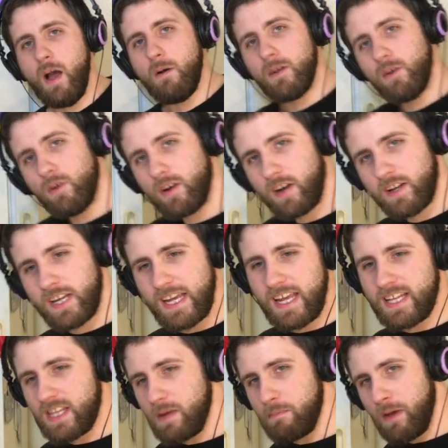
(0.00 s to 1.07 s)
Now, in order
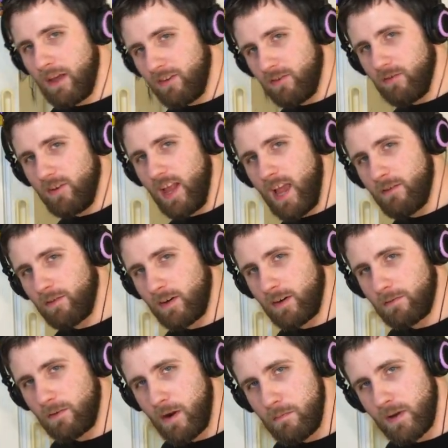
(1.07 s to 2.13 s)
to get the best
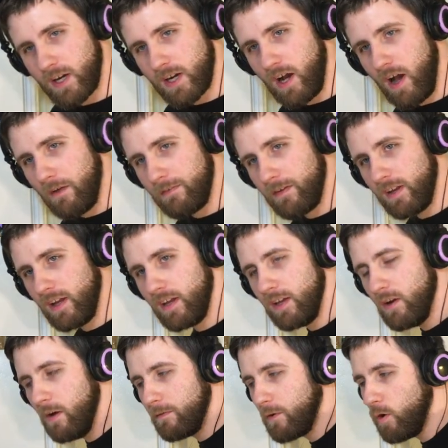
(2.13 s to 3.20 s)
flavor from your coffee,
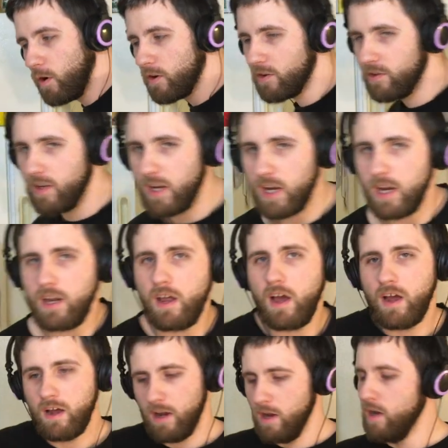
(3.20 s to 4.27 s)
you of course
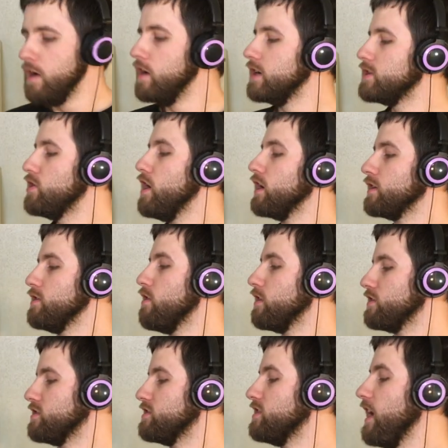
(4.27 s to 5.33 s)
need Chuck
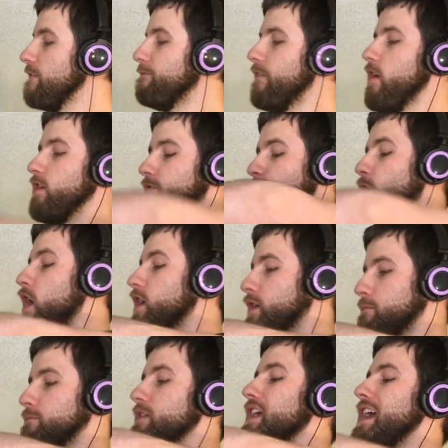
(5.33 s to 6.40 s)
Norris CForce
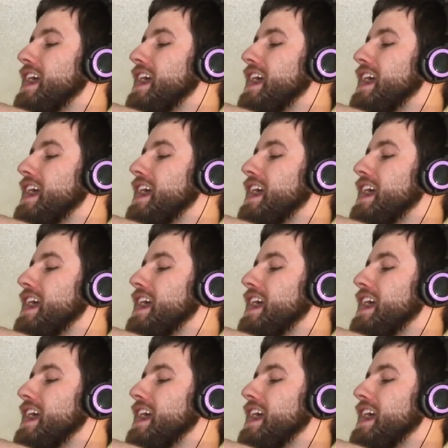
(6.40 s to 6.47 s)
water.